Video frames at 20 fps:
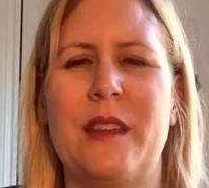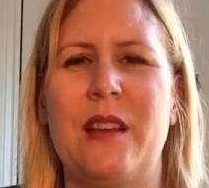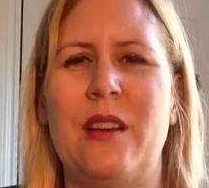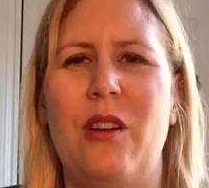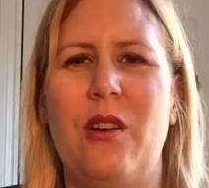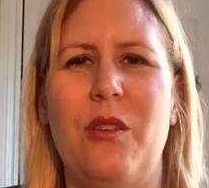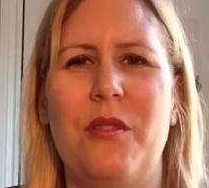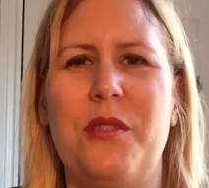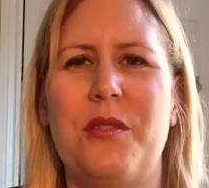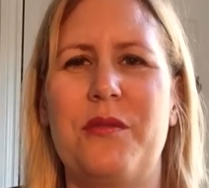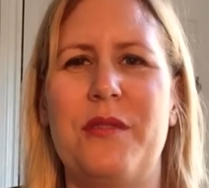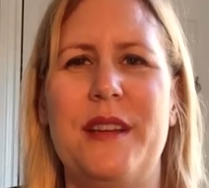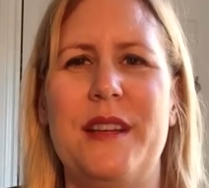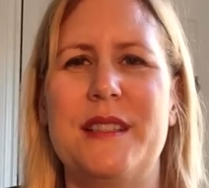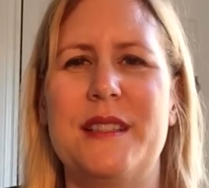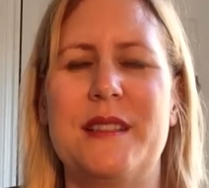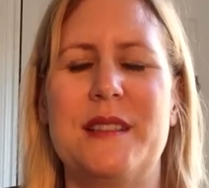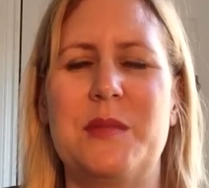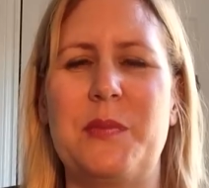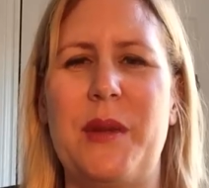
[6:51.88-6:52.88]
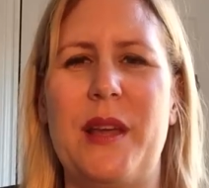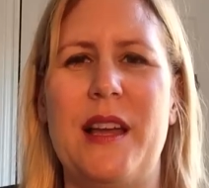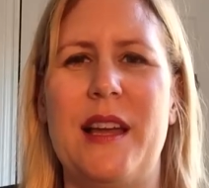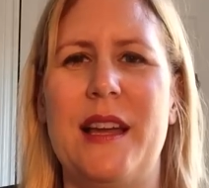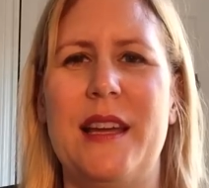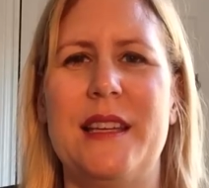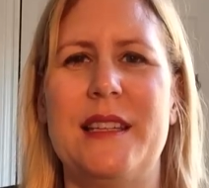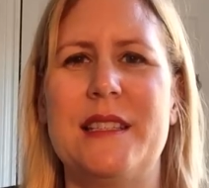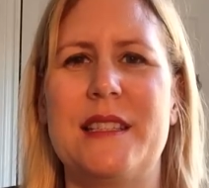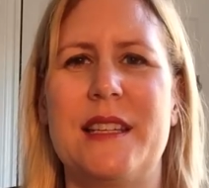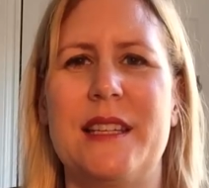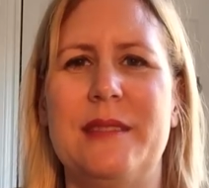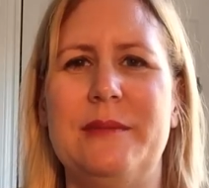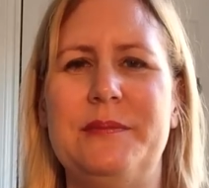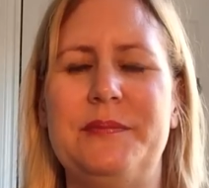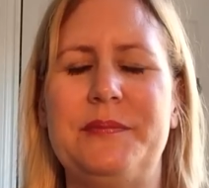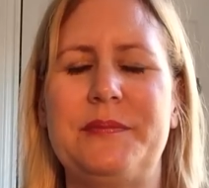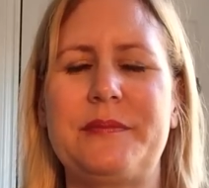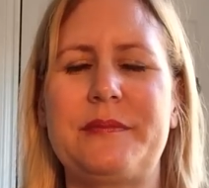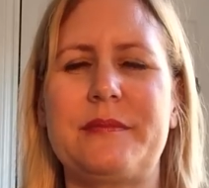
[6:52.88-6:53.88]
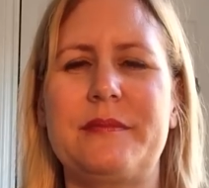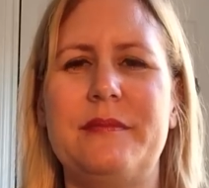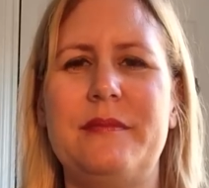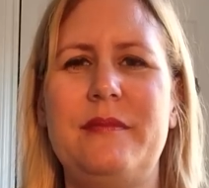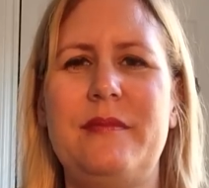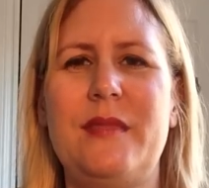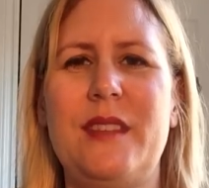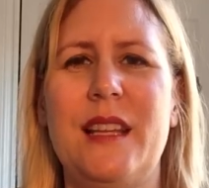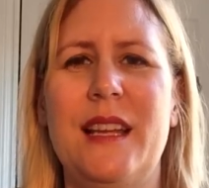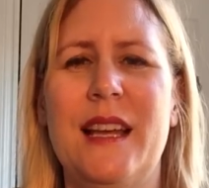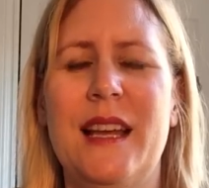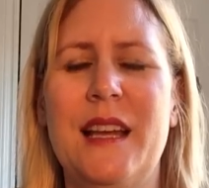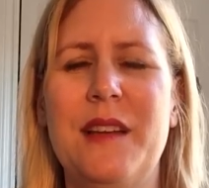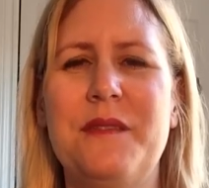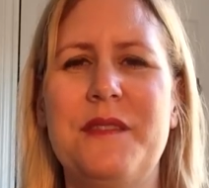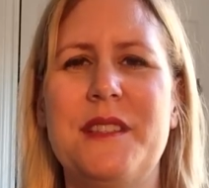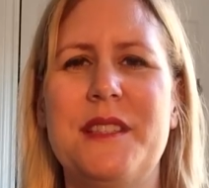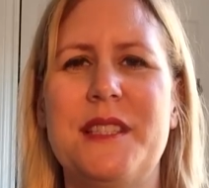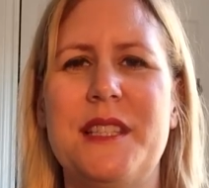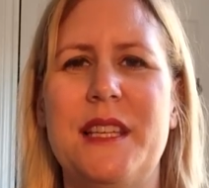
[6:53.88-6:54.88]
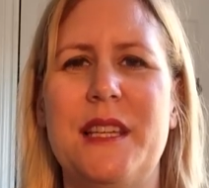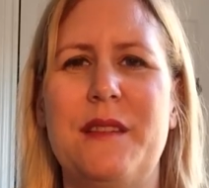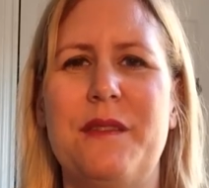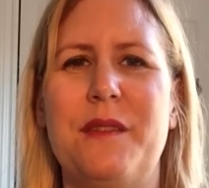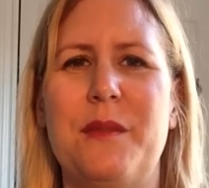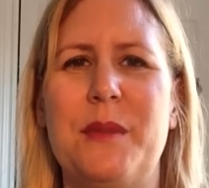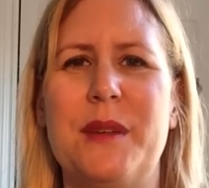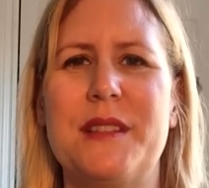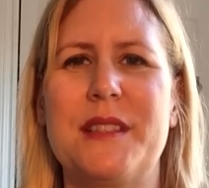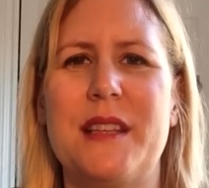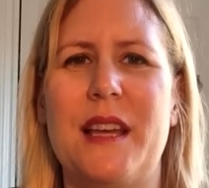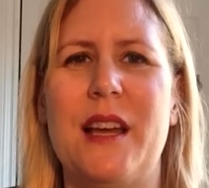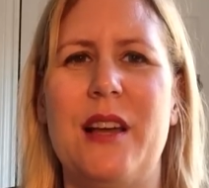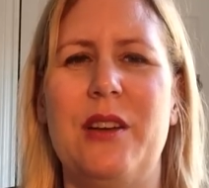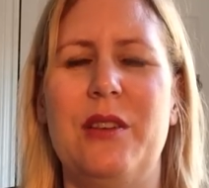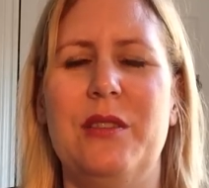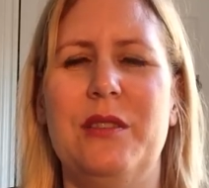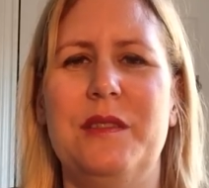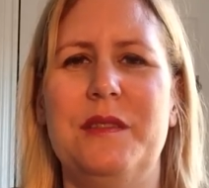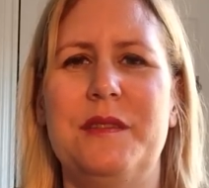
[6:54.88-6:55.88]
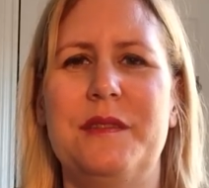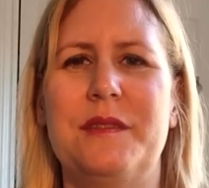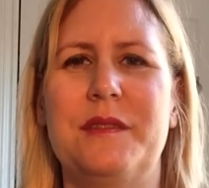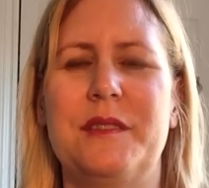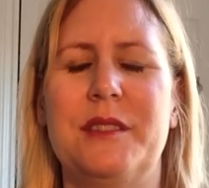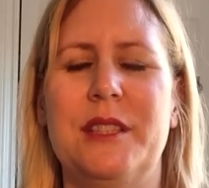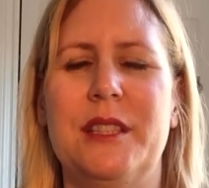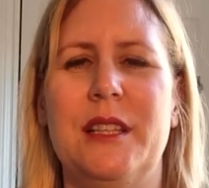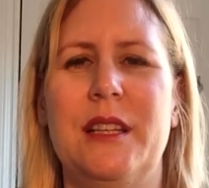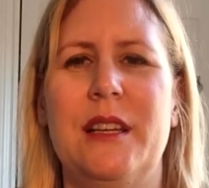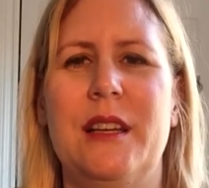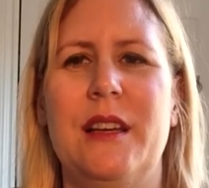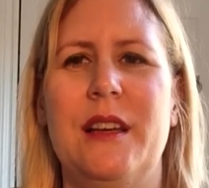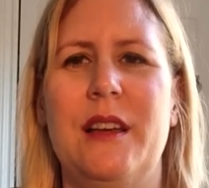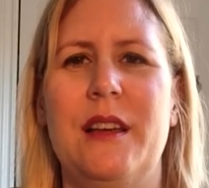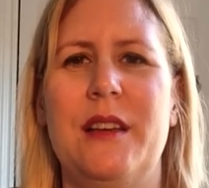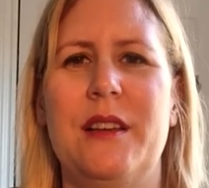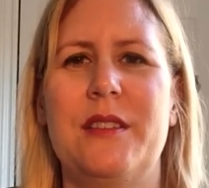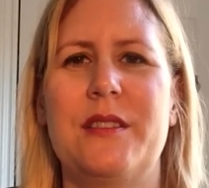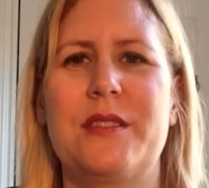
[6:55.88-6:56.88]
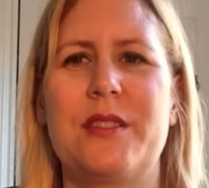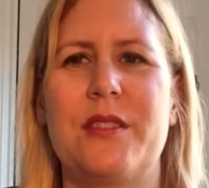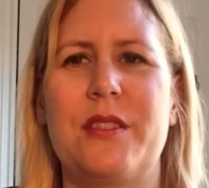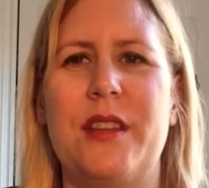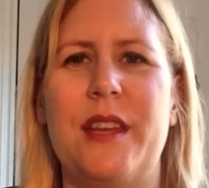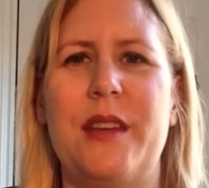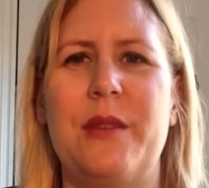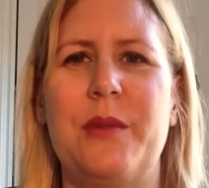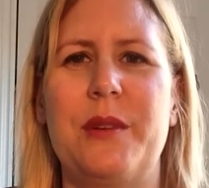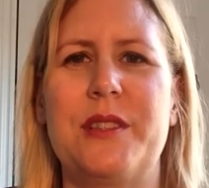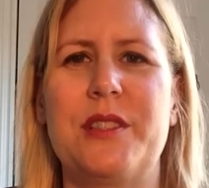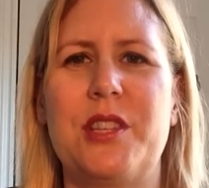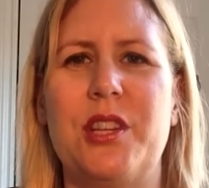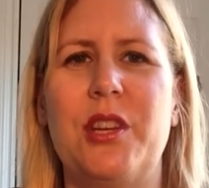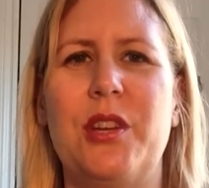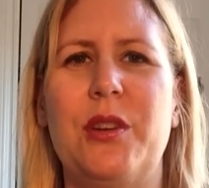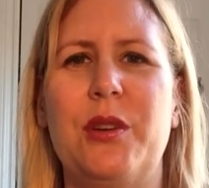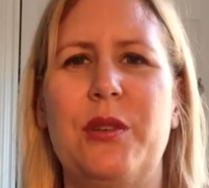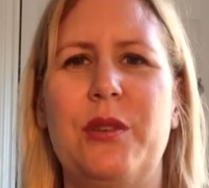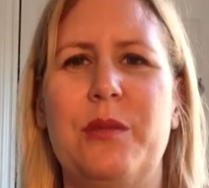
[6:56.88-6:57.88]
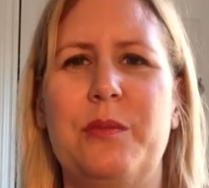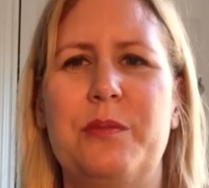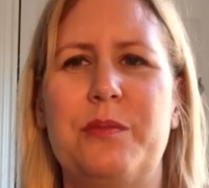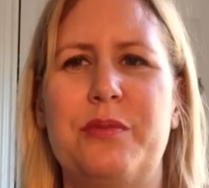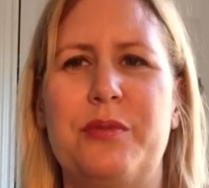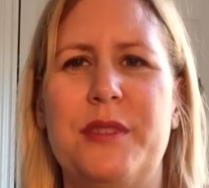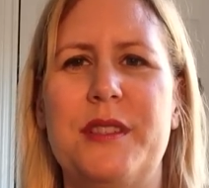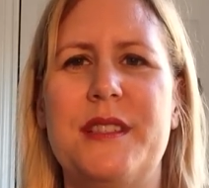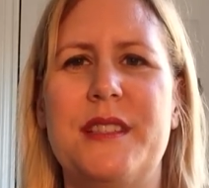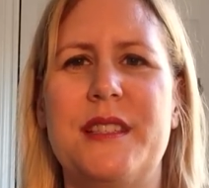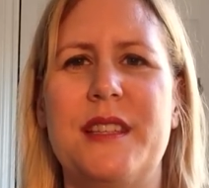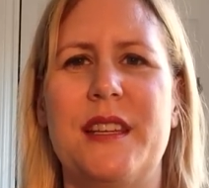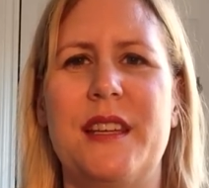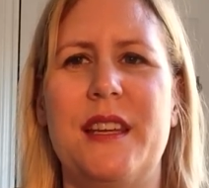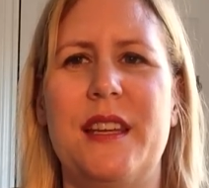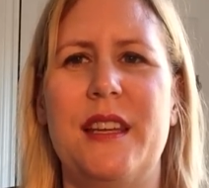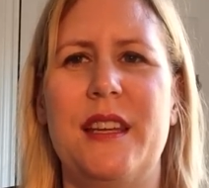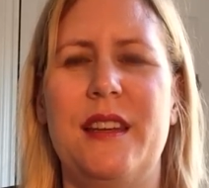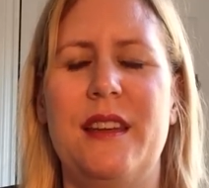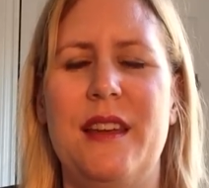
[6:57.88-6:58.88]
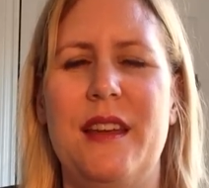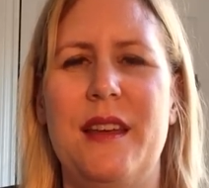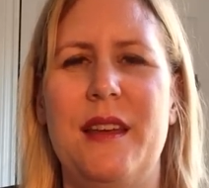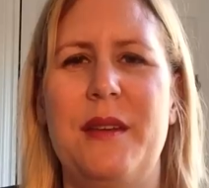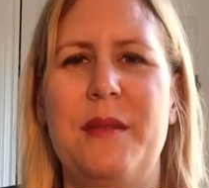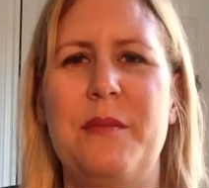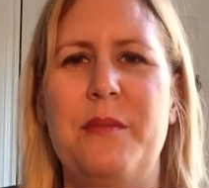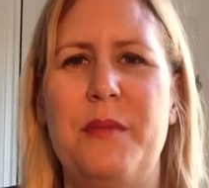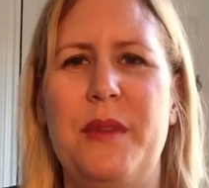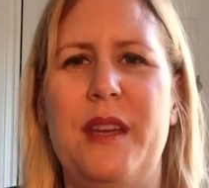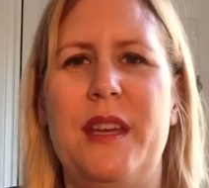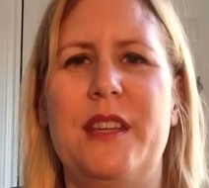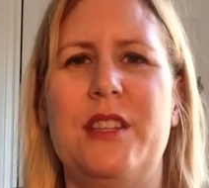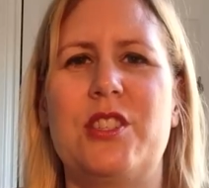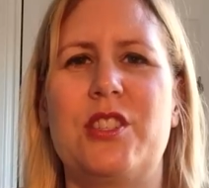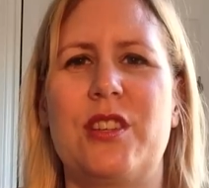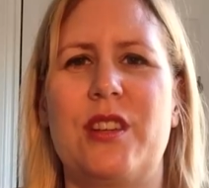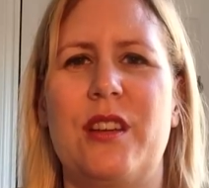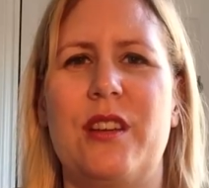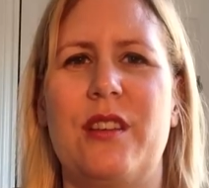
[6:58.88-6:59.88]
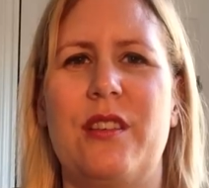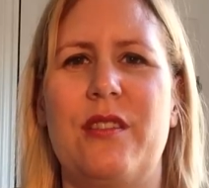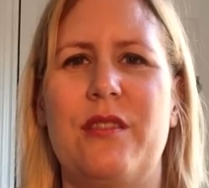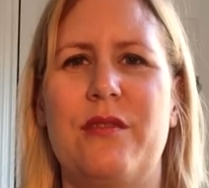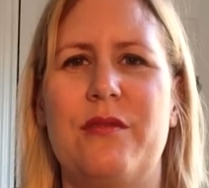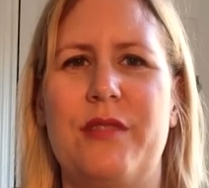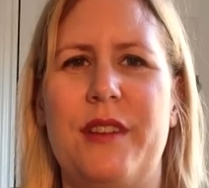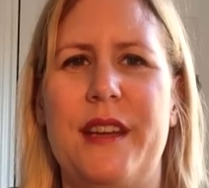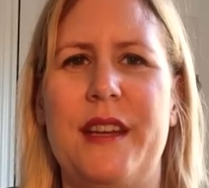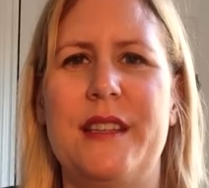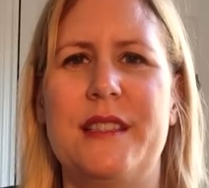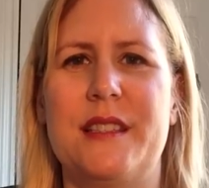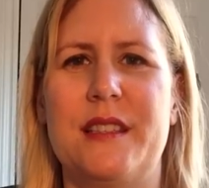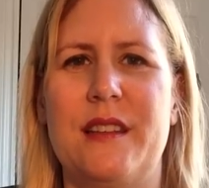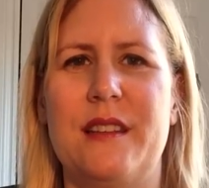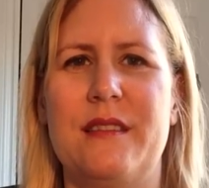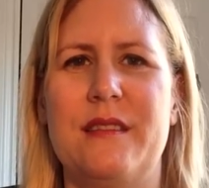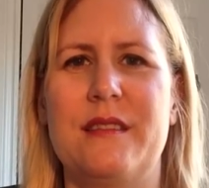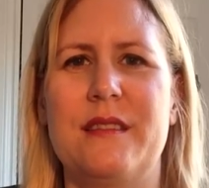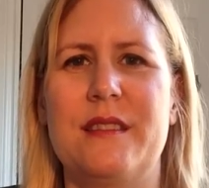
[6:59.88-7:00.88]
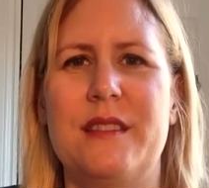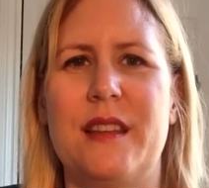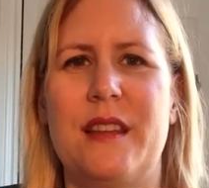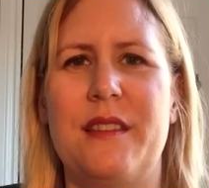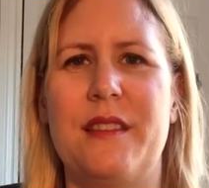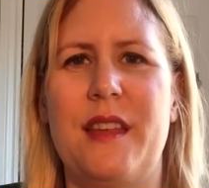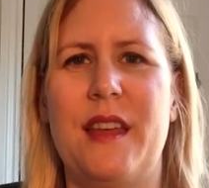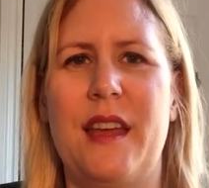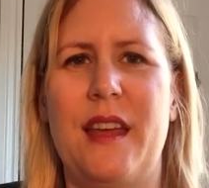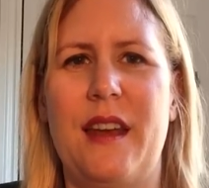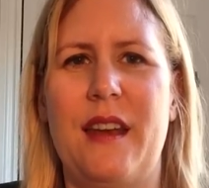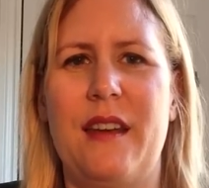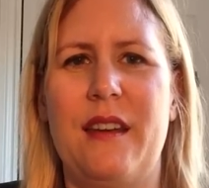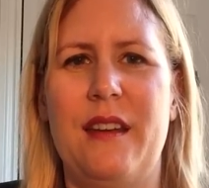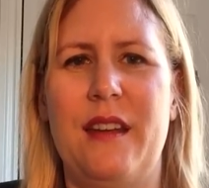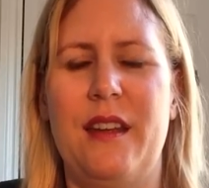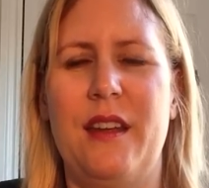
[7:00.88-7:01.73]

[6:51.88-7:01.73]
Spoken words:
all the reasons behind it. I have to see it for myself. So they were two pretty major reasons. And then